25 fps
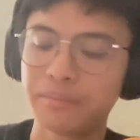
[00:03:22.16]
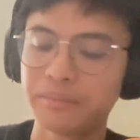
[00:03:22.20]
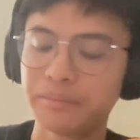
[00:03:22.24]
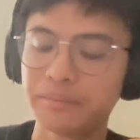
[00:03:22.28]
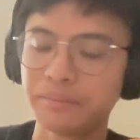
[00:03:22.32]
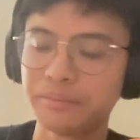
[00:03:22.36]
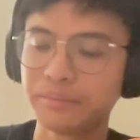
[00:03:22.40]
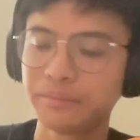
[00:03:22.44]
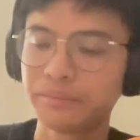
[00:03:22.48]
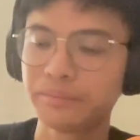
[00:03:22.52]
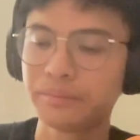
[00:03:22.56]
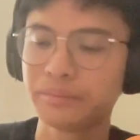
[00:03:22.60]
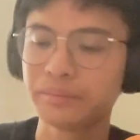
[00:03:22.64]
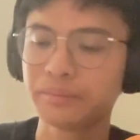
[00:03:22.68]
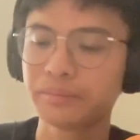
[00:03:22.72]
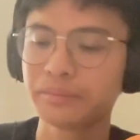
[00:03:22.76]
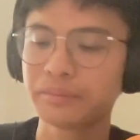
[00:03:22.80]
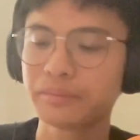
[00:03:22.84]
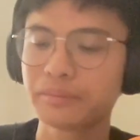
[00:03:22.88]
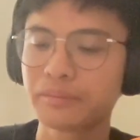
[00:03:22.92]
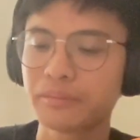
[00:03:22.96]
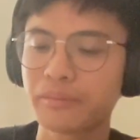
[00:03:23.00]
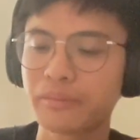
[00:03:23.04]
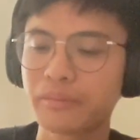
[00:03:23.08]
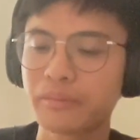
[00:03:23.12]

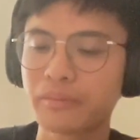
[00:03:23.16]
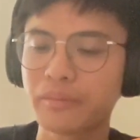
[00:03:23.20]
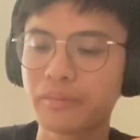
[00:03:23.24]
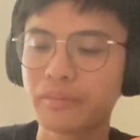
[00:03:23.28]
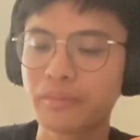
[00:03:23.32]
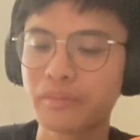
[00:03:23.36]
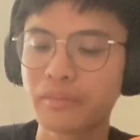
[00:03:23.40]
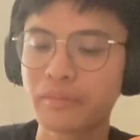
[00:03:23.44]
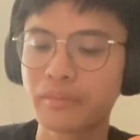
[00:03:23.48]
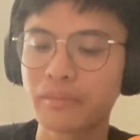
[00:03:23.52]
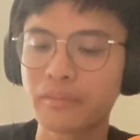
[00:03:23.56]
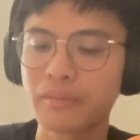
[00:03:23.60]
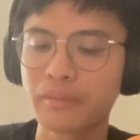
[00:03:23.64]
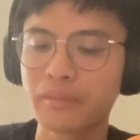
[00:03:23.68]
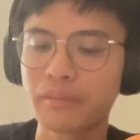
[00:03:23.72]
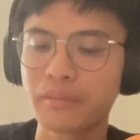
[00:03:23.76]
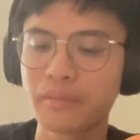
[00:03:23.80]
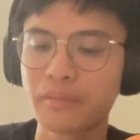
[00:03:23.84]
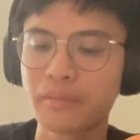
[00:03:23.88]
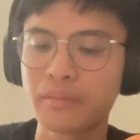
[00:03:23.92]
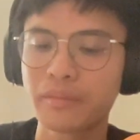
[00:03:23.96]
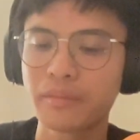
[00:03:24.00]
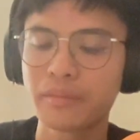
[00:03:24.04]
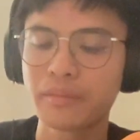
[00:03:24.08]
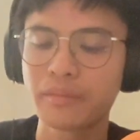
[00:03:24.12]

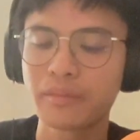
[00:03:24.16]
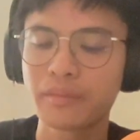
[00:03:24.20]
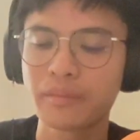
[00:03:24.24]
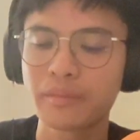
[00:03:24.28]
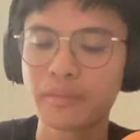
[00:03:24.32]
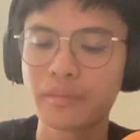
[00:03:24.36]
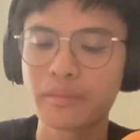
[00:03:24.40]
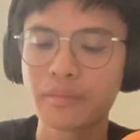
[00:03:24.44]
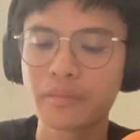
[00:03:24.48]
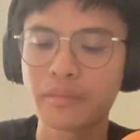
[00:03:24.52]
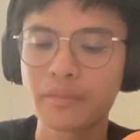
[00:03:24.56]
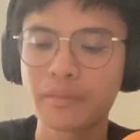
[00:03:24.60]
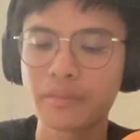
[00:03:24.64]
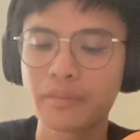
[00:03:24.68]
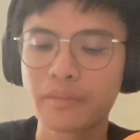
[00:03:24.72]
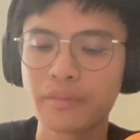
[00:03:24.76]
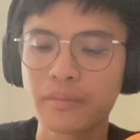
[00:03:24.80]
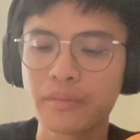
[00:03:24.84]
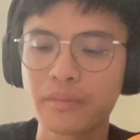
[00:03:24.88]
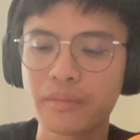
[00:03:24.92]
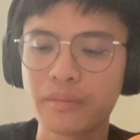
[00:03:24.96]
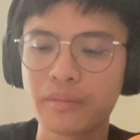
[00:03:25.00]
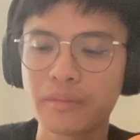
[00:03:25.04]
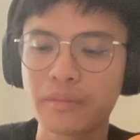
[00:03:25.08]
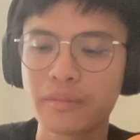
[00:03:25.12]

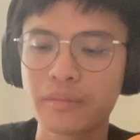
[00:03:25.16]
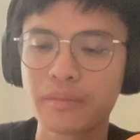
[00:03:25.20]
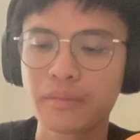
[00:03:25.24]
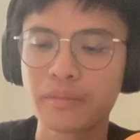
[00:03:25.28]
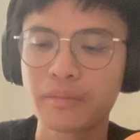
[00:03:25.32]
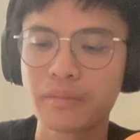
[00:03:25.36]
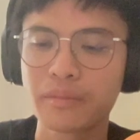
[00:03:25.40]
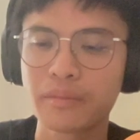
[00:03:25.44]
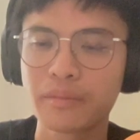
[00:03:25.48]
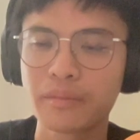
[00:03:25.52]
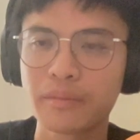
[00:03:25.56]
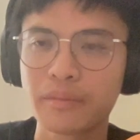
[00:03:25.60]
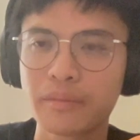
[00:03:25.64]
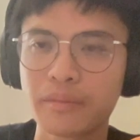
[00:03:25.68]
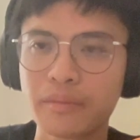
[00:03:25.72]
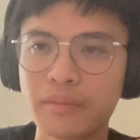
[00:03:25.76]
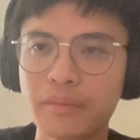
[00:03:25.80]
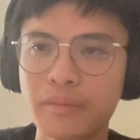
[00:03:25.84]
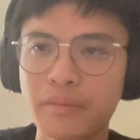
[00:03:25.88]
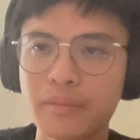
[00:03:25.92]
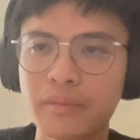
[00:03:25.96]
(silence)